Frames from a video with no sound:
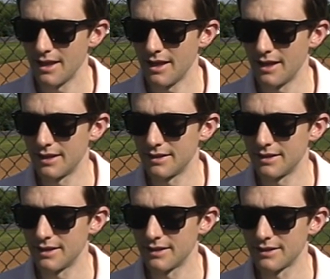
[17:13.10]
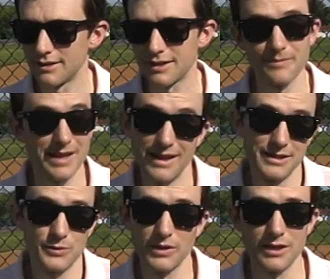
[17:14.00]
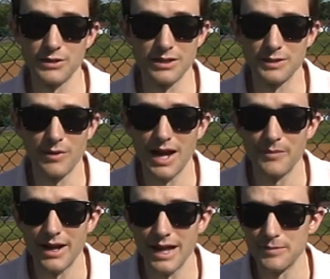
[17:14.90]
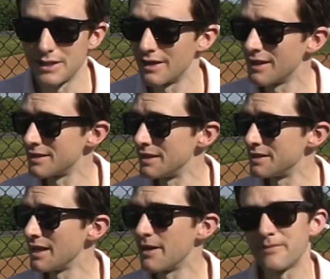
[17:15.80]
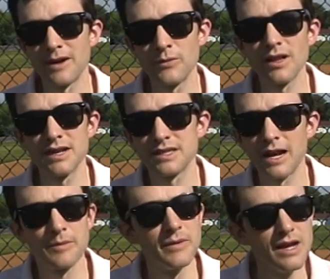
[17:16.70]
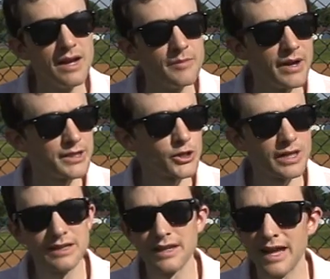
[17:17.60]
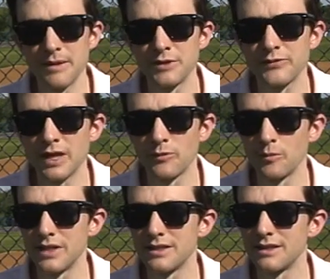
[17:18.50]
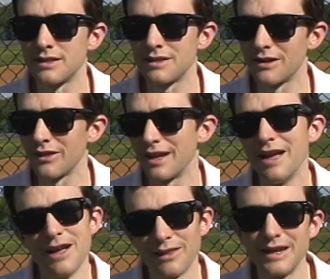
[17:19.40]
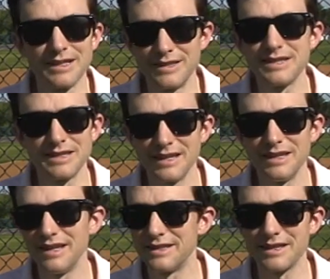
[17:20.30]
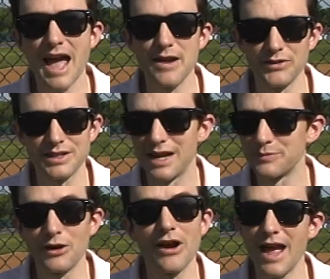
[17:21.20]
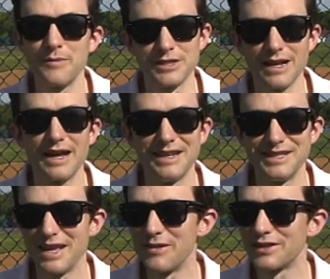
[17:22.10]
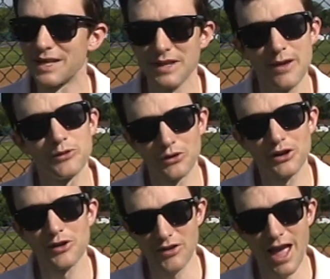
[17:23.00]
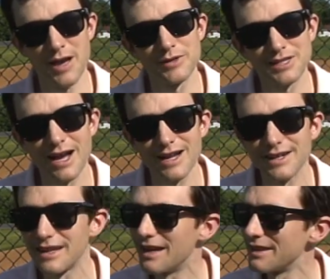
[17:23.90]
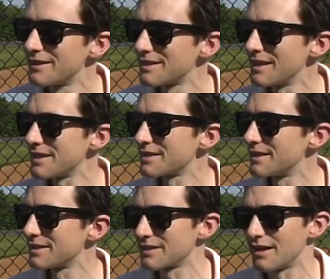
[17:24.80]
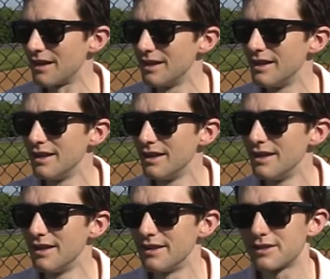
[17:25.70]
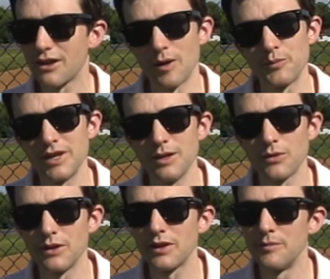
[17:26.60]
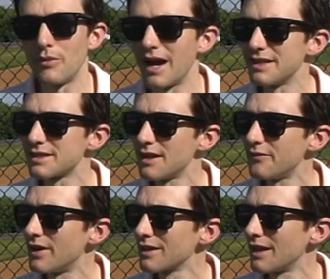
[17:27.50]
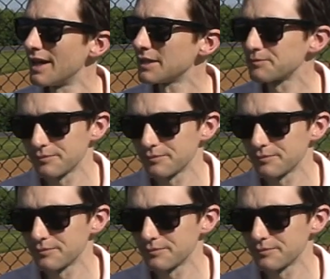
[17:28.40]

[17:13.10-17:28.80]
And some that I just realized you can just buy them on Amazon. That's easy. I realize now I'm mentioning the names of several businesses here, like Disney needs advertisement, or Amazon needs advertisement. Have you heard of Amazon? Yeah, that's this company where you can buy stuff online.